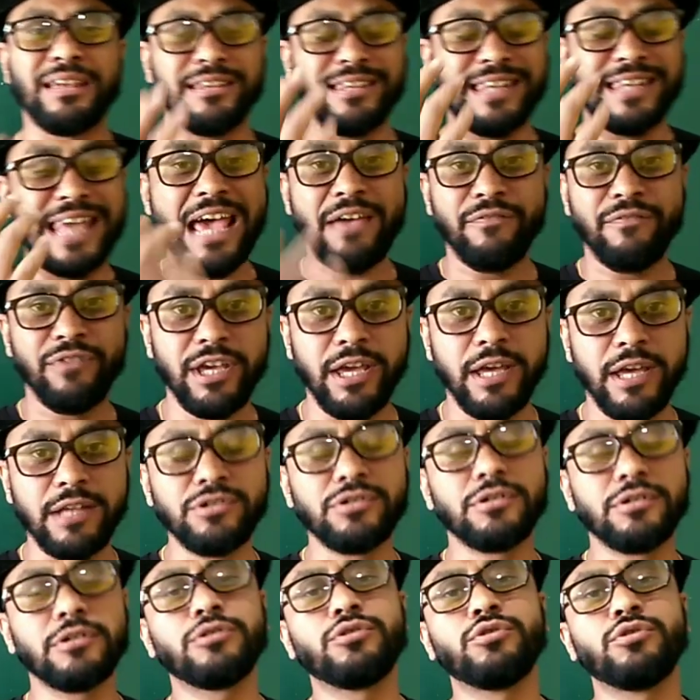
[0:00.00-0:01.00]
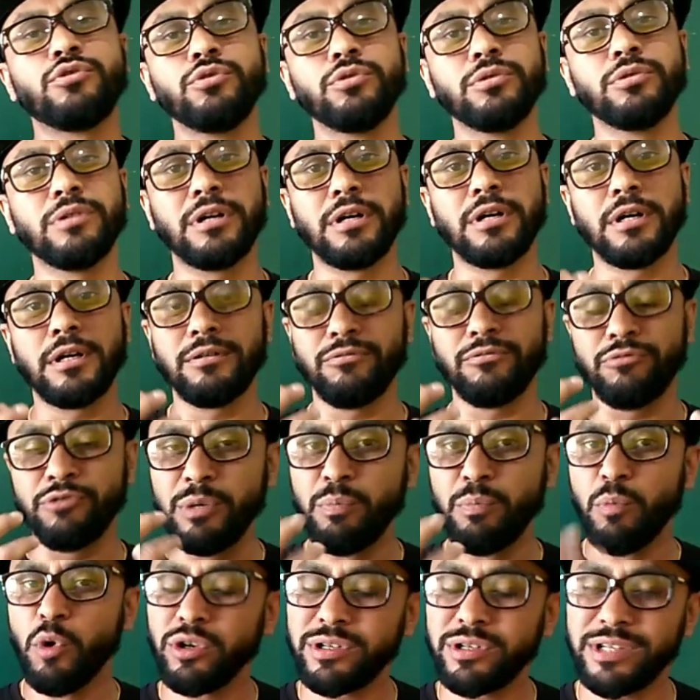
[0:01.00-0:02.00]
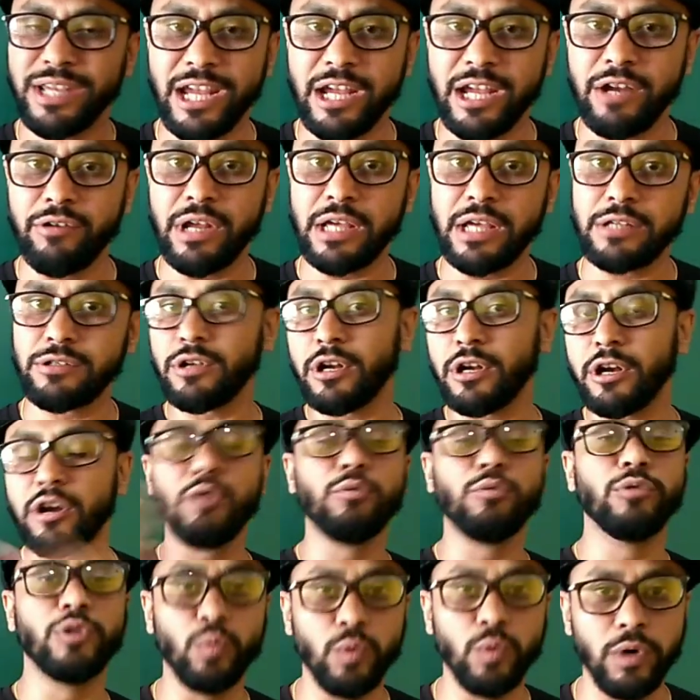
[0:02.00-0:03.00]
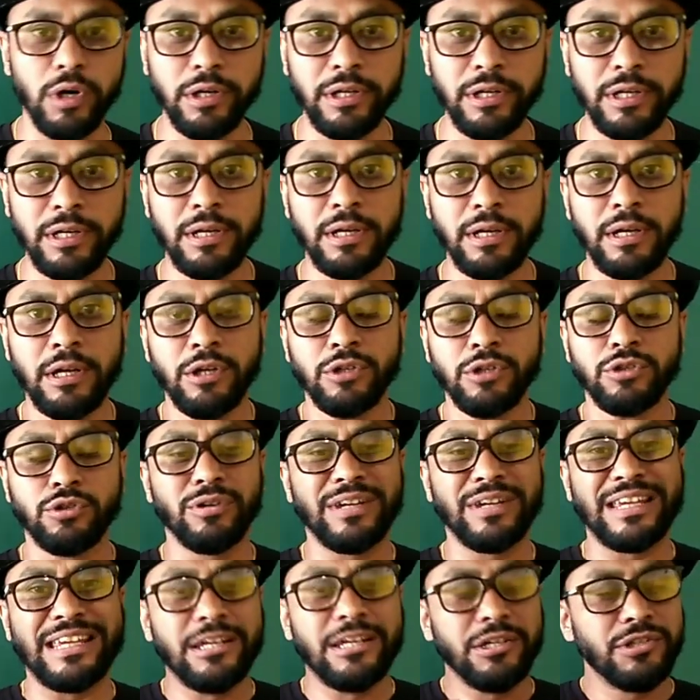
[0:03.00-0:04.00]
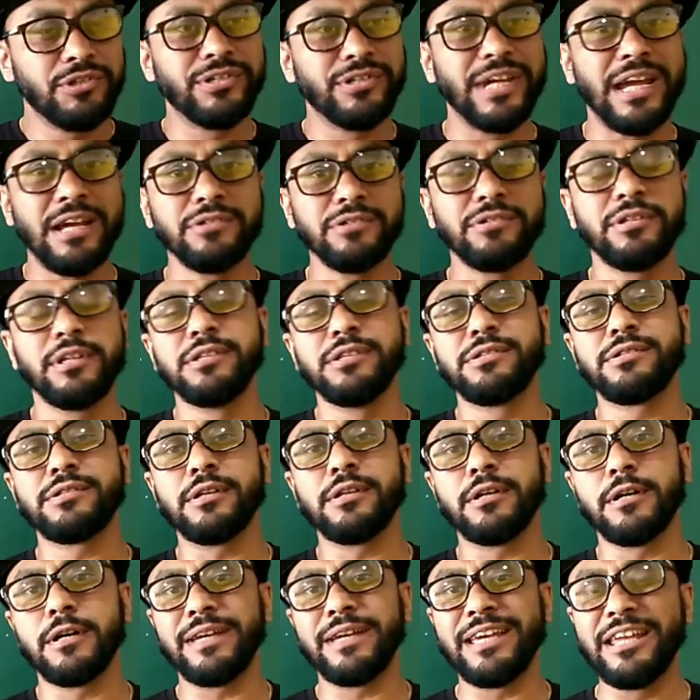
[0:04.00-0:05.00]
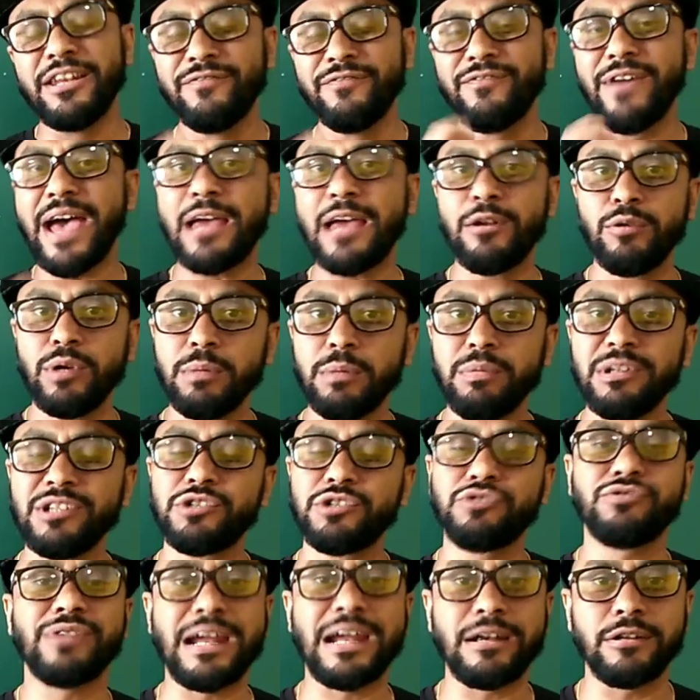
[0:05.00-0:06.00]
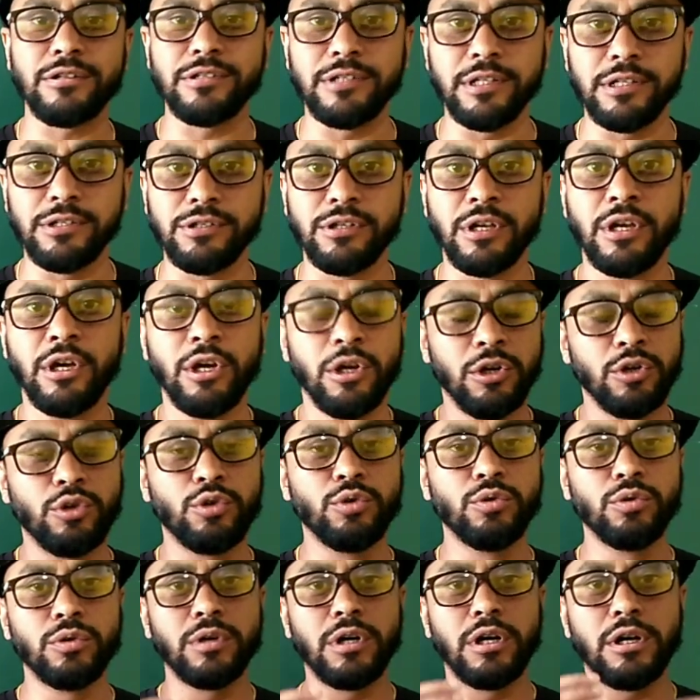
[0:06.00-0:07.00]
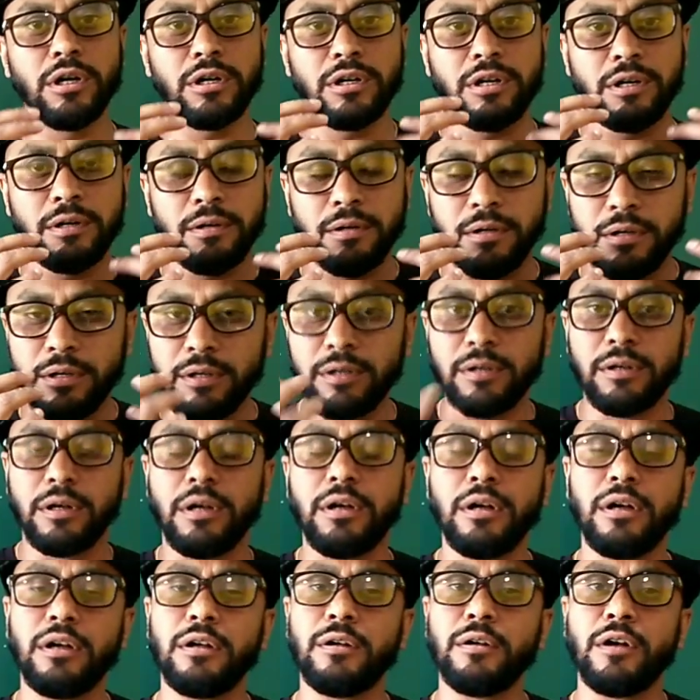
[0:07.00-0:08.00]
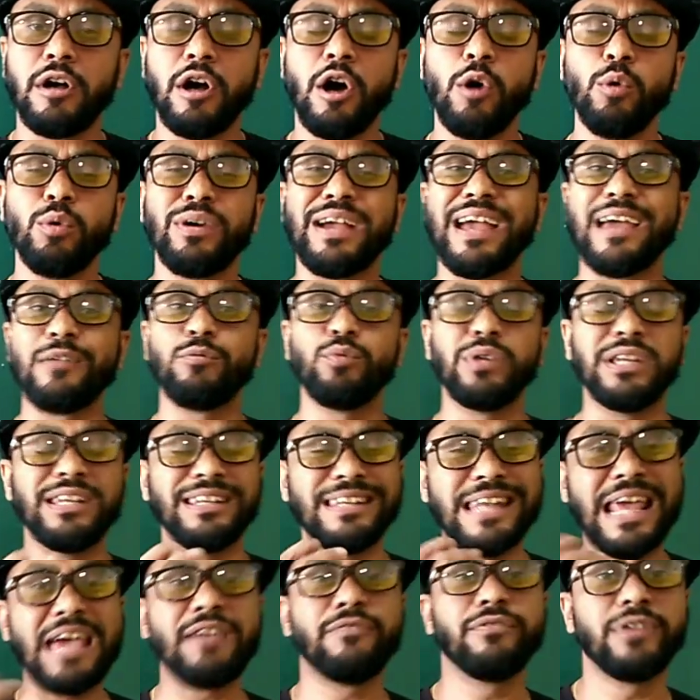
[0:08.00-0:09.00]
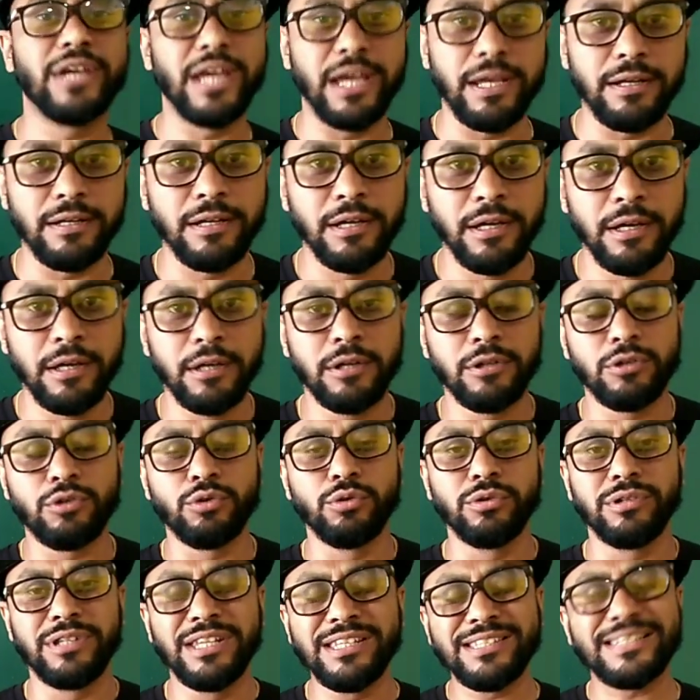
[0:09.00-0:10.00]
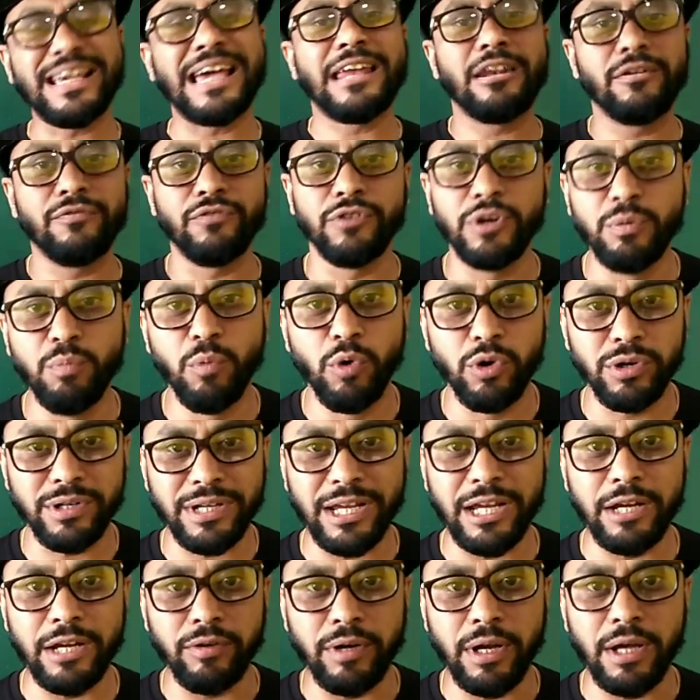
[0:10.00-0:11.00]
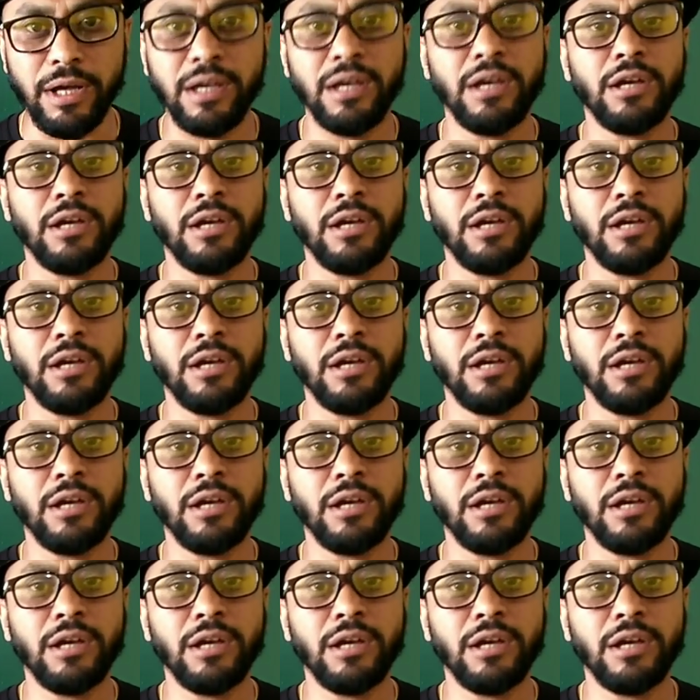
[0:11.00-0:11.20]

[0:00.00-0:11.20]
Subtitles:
navigates through remote areas around the world. So he shares these invaluable strategies to how can we navigate through this kind of remote area.